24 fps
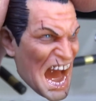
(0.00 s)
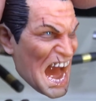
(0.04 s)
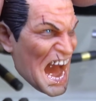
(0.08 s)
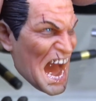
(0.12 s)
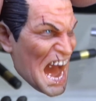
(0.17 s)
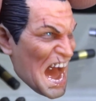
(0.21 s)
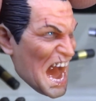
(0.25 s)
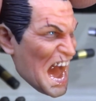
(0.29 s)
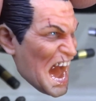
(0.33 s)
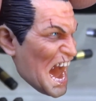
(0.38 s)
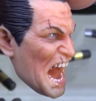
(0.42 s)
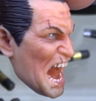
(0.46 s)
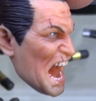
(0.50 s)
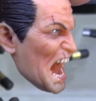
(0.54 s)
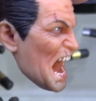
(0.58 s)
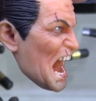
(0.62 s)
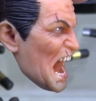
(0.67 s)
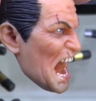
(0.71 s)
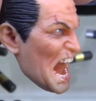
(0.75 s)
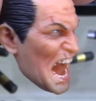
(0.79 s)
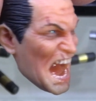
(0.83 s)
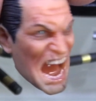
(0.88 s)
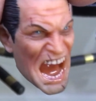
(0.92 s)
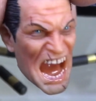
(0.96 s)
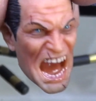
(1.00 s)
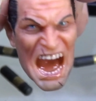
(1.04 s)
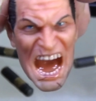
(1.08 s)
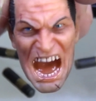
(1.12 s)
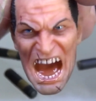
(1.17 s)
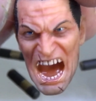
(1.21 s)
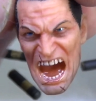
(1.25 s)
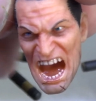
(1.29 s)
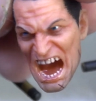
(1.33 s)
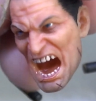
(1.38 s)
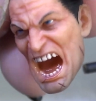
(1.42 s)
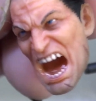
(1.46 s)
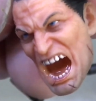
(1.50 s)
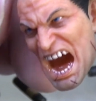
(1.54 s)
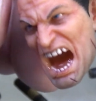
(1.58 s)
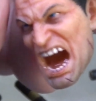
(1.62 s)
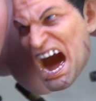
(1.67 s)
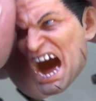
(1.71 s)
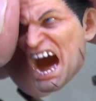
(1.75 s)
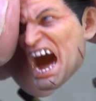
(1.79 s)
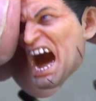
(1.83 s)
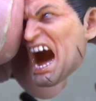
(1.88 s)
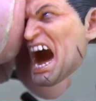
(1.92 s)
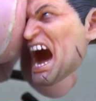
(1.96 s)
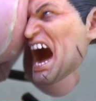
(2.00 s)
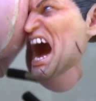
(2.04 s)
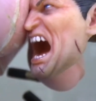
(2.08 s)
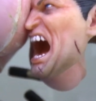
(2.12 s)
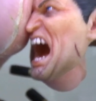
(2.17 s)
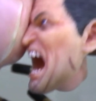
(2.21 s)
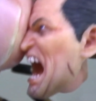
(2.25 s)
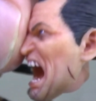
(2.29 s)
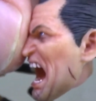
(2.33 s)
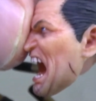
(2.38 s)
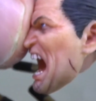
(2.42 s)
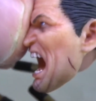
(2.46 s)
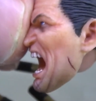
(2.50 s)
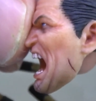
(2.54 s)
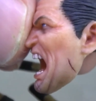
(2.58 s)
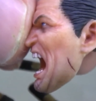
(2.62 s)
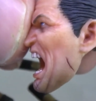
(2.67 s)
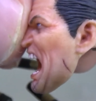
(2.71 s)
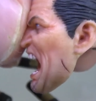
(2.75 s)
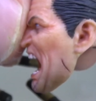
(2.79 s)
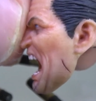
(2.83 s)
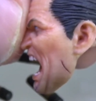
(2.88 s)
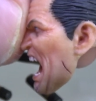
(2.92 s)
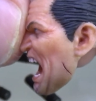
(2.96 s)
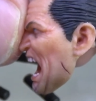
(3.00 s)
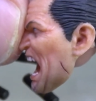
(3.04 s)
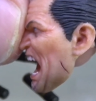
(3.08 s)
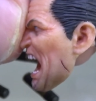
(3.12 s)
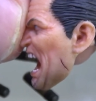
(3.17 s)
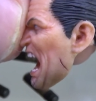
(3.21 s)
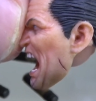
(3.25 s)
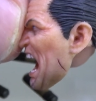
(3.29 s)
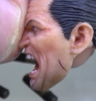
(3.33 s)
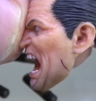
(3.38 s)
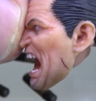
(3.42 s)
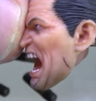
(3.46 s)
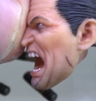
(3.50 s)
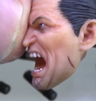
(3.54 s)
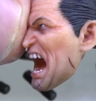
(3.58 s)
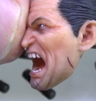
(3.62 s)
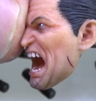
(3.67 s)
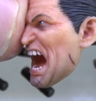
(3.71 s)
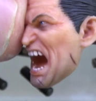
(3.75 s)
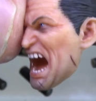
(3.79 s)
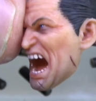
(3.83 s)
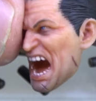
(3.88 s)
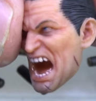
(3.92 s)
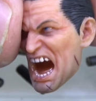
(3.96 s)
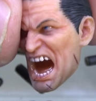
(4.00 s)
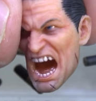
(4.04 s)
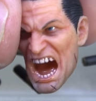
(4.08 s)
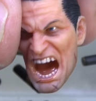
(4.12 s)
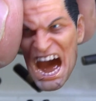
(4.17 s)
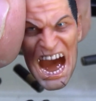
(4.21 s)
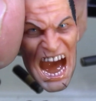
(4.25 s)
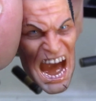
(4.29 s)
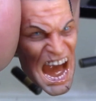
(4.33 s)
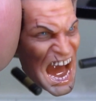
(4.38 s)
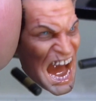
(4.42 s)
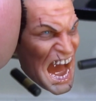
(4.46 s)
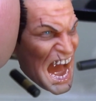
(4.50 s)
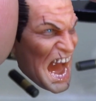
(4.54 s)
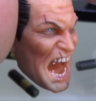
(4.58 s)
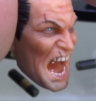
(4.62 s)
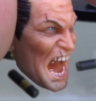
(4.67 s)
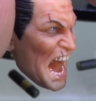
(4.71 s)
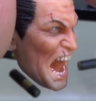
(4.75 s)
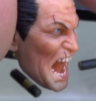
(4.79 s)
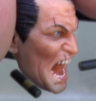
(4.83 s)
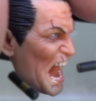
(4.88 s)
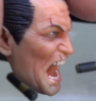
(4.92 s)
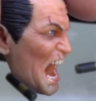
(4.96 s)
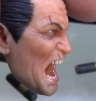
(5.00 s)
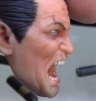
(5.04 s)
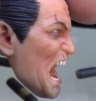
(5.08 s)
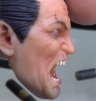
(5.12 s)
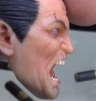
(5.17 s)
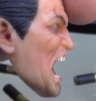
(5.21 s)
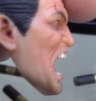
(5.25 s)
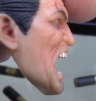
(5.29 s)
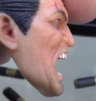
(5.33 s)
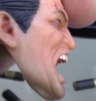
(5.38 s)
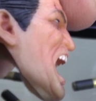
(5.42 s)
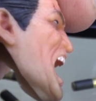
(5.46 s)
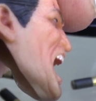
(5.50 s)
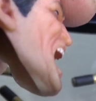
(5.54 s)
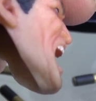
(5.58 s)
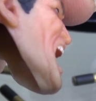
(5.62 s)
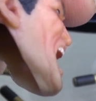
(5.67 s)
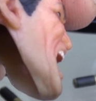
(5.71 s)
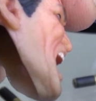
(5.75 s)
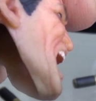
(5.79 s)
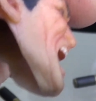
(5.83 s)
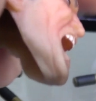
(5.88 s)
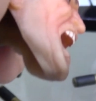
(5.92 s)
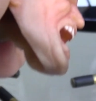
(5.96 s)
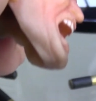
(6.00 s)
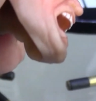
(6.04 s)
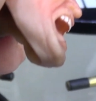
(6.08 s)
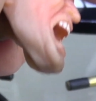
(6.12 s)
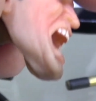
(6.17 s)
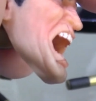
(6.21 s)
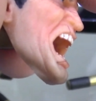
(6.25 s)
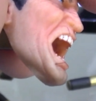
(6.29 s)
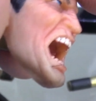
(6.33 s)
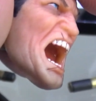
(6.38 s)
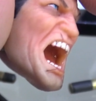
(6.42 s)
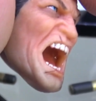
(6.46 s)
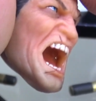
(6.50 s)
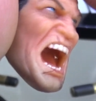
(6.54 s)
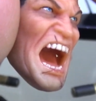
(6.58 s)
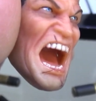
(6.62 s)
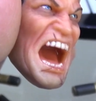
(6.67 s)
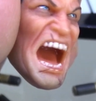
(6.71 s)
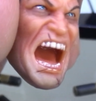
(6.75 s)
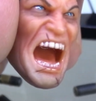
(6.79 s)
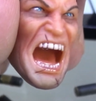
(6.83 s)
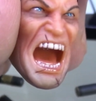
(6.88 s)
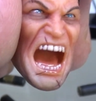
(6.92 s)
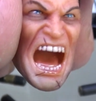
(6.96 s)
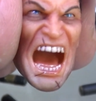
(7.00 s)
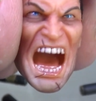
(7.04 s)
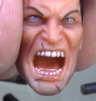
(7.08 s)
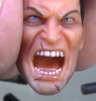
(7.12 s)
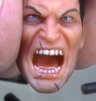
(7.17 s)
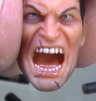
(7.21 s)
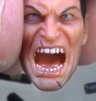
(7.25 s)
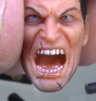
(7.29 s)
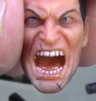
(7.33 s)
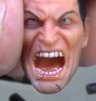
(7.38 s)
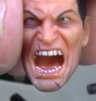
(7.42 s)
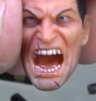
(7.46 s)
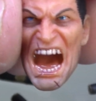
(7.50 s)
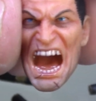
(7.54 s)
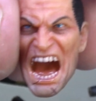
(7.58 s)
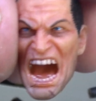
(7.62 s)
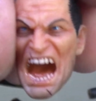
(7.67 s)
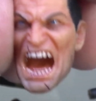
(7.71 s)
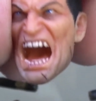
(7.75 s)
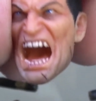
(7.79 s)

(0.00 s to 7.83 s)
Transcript: couple of head sculpts. Like 3 head sculpts is amazing in any scale. When they give you 3, it's very much appreciated,